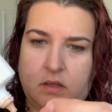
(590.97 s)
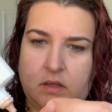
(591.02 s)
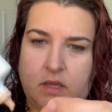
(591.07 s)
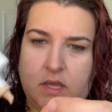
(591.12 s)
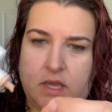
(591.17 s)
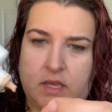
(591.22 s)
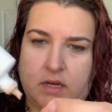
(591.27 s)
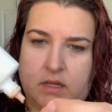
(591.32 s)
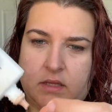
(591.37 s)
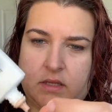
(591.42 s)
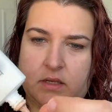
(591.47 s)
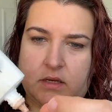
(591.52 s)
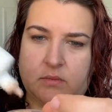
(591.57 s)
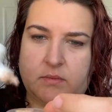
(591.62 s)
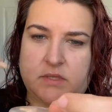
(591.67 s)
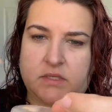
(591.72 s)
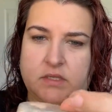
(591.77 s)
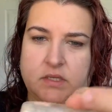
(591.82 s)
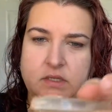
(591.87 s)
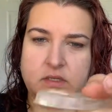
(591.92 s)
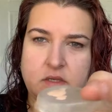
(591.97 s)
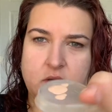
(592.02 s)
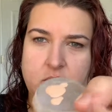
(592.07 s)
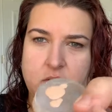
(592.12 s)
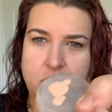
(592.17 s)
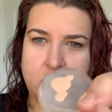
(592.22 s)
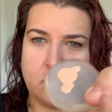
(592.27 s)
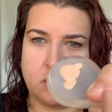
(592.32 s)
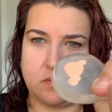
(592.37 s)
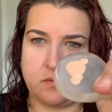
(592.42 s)
and a little bit does go a
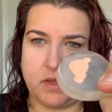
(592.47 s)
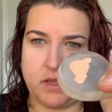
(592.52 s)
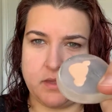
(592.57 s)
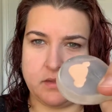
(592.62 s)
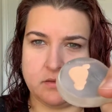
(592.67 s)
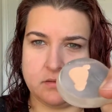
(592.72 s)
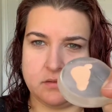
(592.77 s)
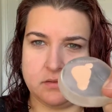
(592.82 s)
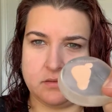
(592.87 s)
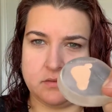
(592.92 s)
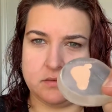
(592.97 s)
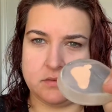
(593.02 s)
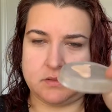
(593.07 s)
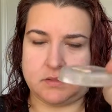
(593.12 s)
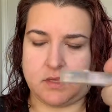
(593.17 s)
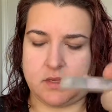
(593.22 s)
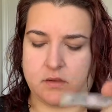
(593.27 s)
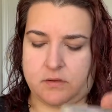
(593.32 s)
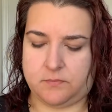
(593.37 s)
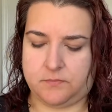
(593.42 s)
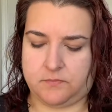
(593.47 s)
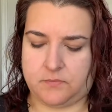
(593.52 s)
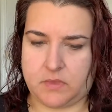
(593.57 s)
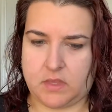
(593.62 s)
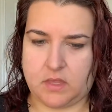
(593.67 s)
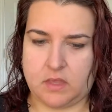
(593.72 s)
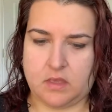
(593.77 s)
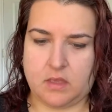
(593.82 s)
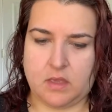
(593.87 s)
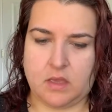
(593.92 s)
long way. So
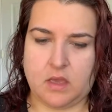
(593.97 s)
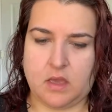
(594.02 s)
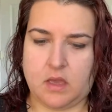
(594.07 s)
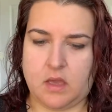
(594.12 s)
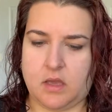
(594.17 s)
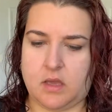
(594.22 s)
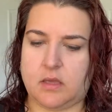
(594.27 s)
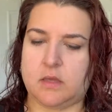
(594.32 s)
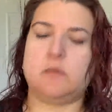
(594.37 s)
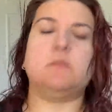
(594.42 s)
I